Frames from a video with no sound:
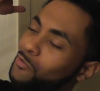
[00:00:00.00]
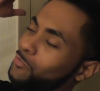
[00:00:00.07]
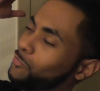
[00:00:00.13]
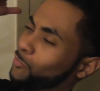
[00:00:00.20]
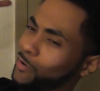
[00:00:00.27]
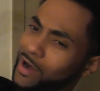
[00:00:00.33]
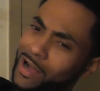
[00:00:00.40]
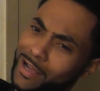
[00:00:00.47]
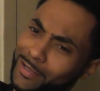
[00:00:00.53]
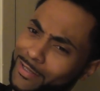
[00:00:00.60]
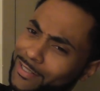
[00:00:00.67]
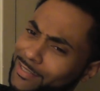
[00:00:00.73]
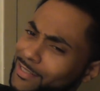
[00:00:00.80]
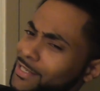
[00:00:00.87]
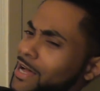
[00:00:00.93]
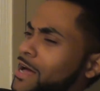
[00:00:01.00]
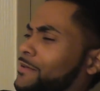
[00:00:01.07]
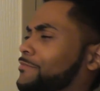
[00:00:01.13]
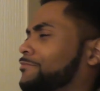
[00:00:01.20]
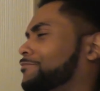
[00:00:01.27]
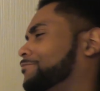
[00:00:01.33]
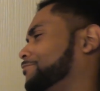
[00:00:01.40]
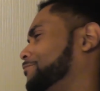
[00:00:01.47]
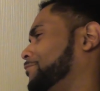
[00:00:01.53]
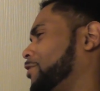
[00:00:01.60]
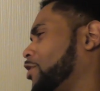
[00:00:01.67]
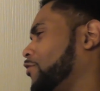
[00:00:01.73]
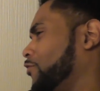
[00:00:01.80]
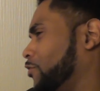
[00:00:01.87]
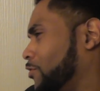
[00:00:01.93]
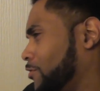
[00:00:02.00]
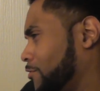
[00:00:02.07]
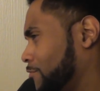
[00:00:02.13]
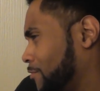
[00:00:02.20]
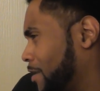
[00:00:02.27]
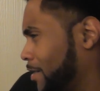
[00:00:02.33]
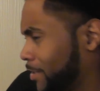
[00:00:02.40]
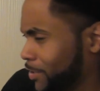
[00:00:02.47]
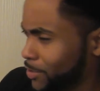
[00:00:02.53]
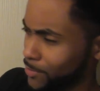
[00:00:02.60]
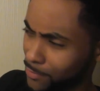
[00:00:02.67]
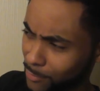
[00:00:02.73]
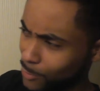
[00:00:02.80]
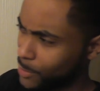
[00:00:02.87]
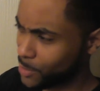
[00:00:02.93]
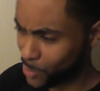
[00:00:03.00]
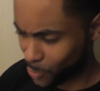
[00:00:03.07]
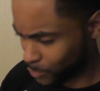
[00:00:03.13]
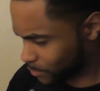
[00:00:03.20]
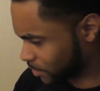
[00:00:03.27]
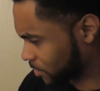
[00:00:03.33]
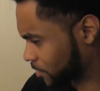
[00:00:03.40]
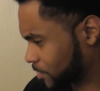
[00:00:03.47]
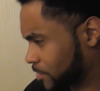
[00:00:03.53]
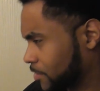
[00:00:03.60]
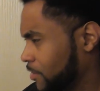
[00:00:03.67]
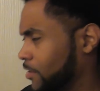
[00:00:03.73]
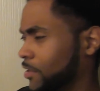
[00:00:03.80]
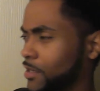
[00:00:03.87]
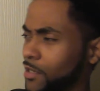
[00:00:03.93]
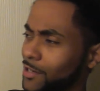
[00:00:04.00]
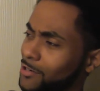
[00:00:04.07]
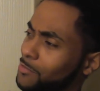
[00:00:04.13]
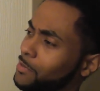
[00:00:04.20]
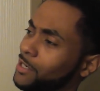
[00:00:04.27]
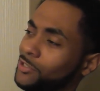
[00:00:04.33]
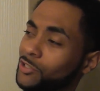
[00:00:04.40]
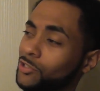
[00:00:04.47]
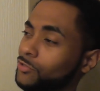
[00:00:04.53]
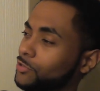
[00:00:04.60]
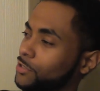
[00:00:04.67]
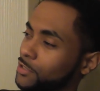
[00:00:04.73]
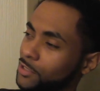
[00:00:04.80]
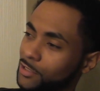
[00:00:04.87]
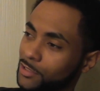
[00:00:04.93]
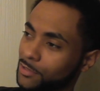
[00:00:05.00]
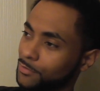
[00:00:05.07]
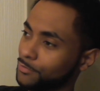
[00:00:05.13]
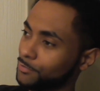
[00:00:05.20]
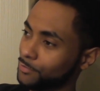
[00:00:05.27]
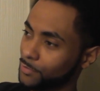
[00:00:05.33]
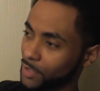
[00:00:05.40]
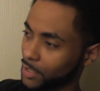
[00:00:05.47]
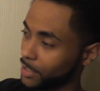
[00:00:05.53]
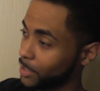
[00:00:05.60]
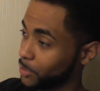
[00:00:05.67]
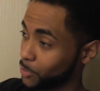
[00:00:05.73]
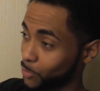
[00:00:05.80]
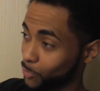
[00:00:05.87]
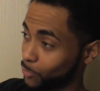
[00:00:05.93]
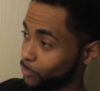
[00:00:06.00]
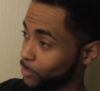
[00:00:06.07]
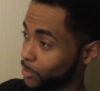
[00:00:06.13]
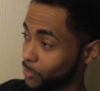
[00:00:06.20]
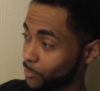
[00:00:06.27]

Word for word: Why? Because I love you. I care way too much about you to just be letting you run